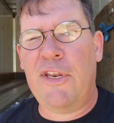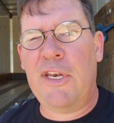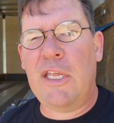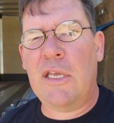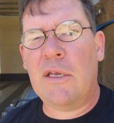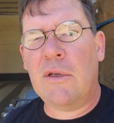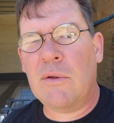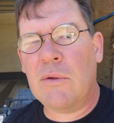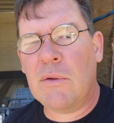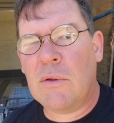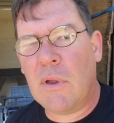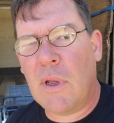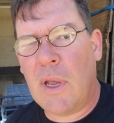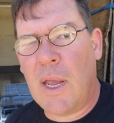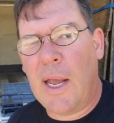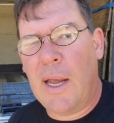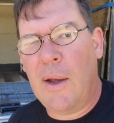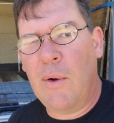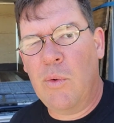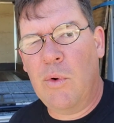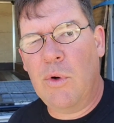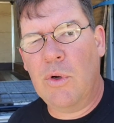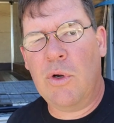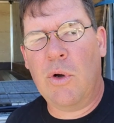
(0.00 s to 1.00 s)
video,
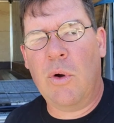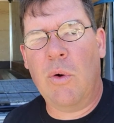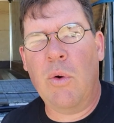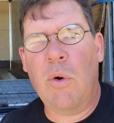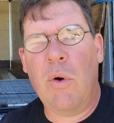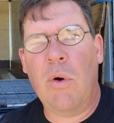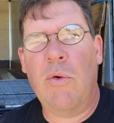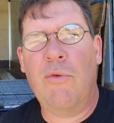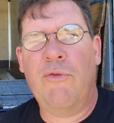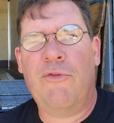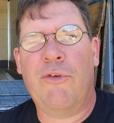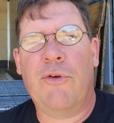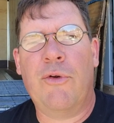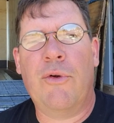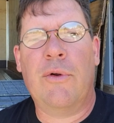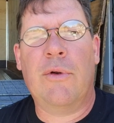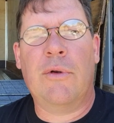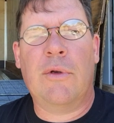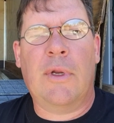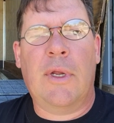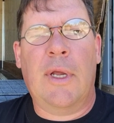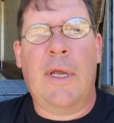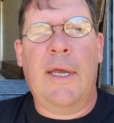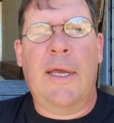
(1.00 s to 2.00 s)
I will go over
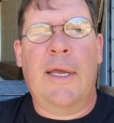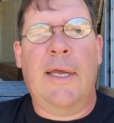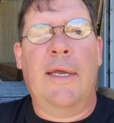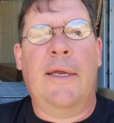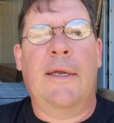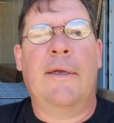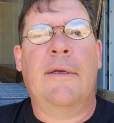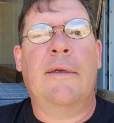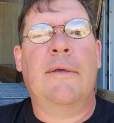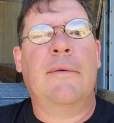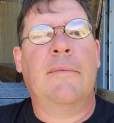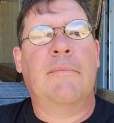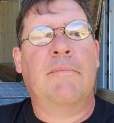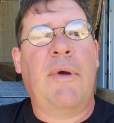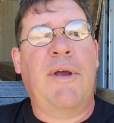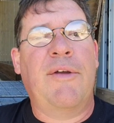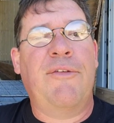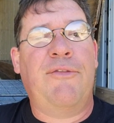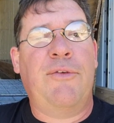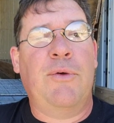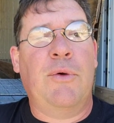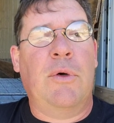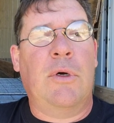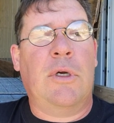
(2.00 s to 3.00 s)
uh,
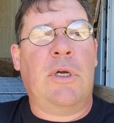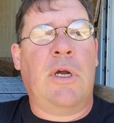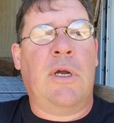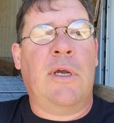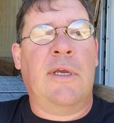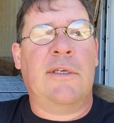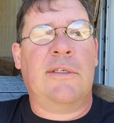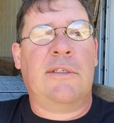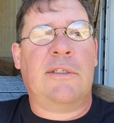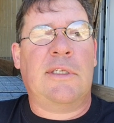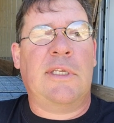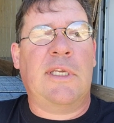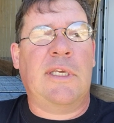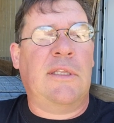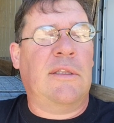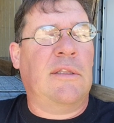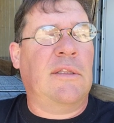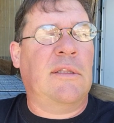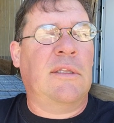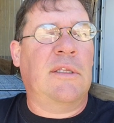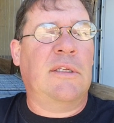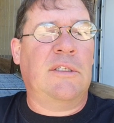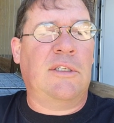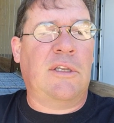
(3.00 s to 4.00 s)
my fuel cost,
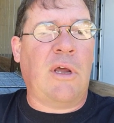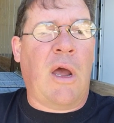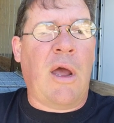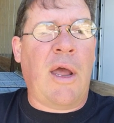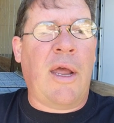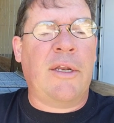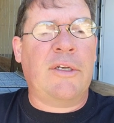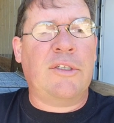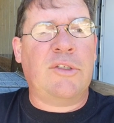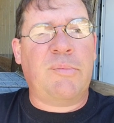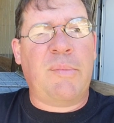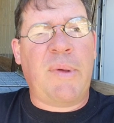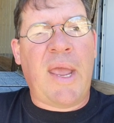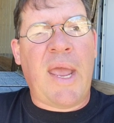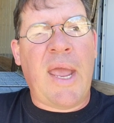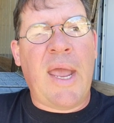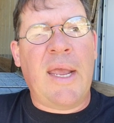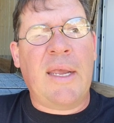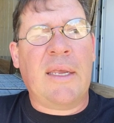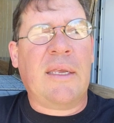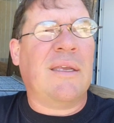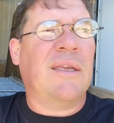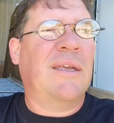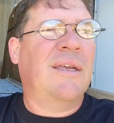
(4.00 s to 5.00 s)
getting the Dodge
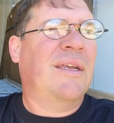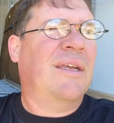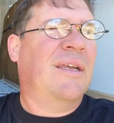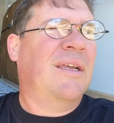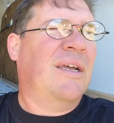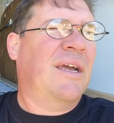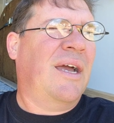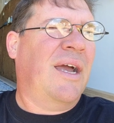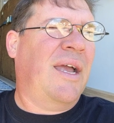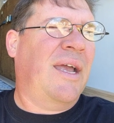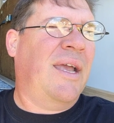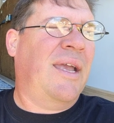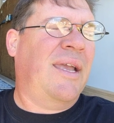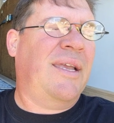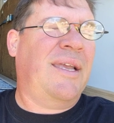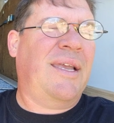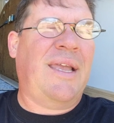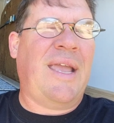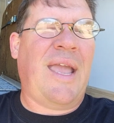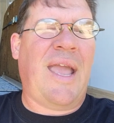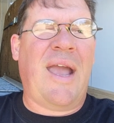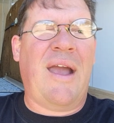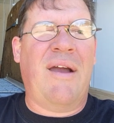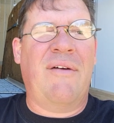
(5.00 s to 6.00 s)
back
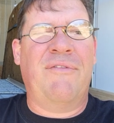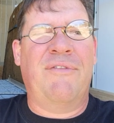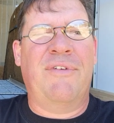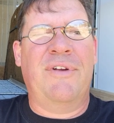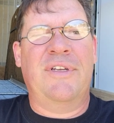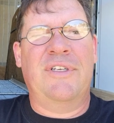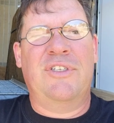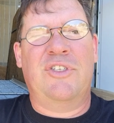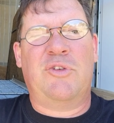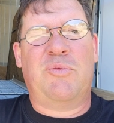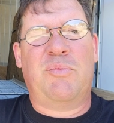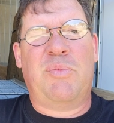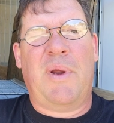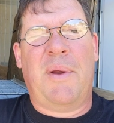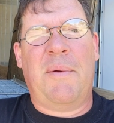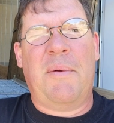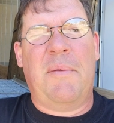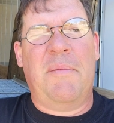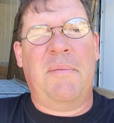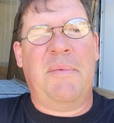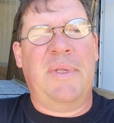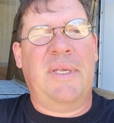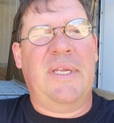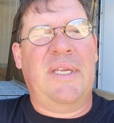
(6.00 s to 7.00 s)
I averaged
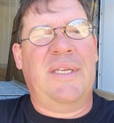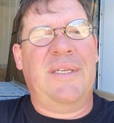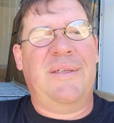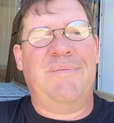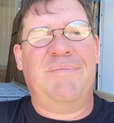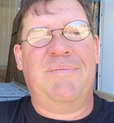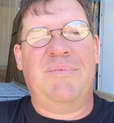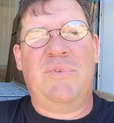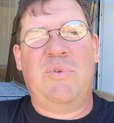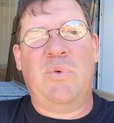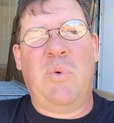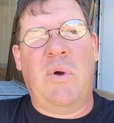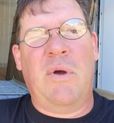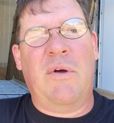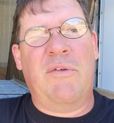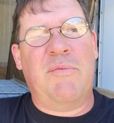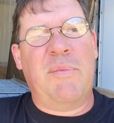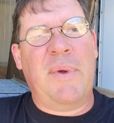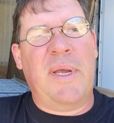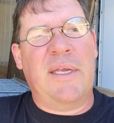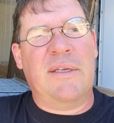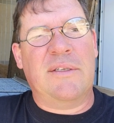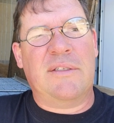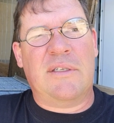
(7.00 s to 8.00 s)
probably
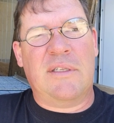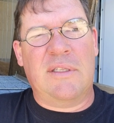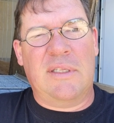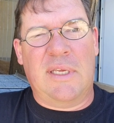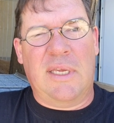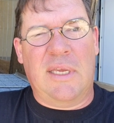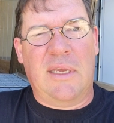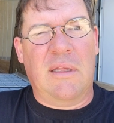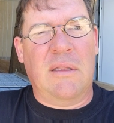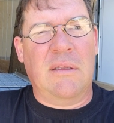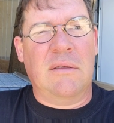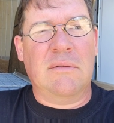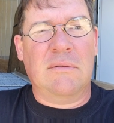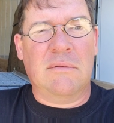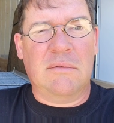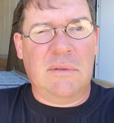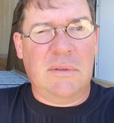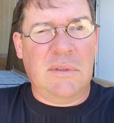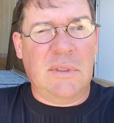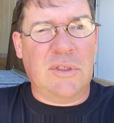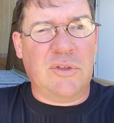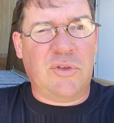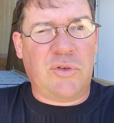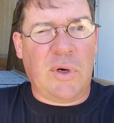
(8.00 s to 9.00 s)
12 miles to the gallon
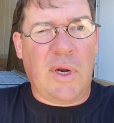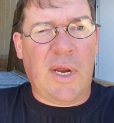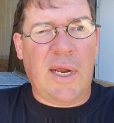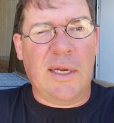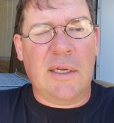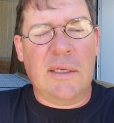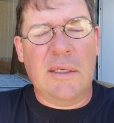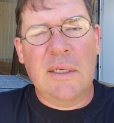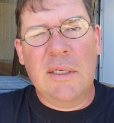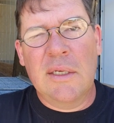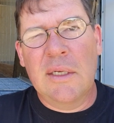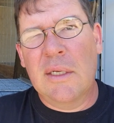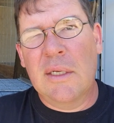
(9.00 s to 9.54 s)
in the truck.